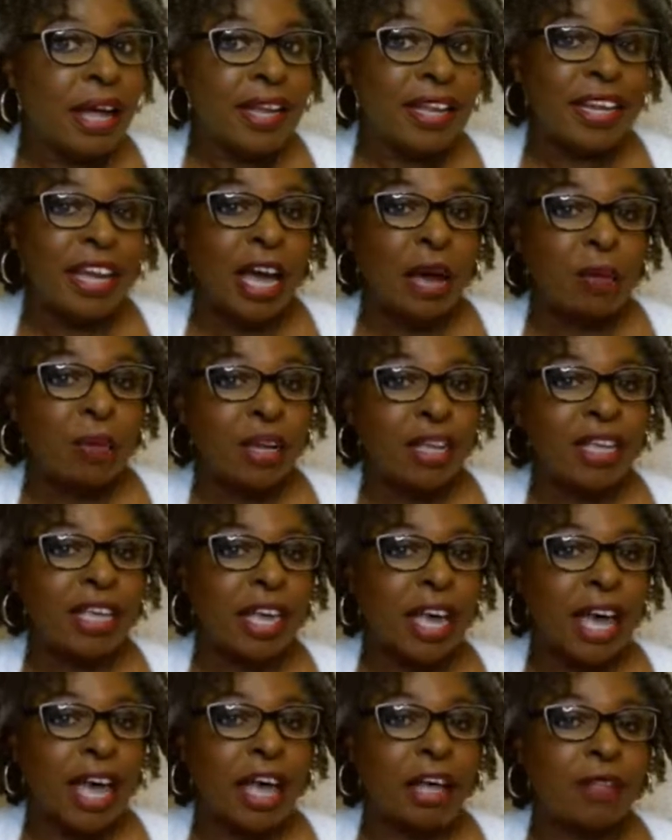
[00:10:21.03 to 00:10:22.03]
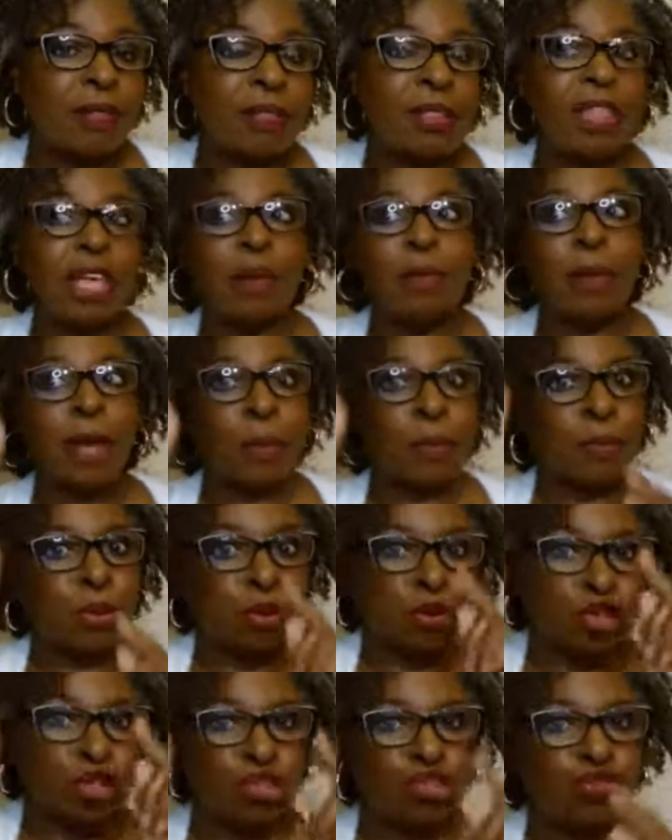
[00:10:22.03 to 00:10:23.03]
And now and again, they may
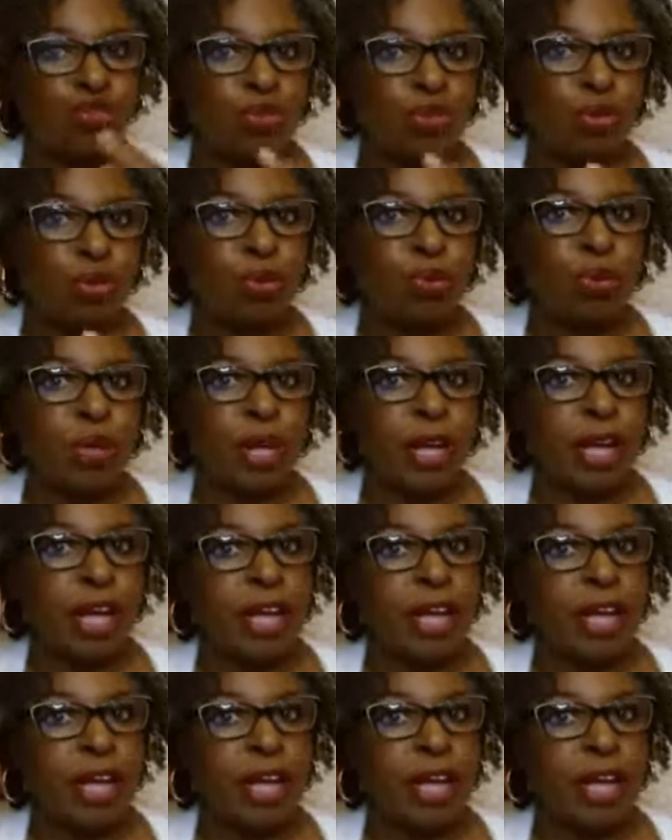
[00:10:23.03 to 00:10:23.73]
push through,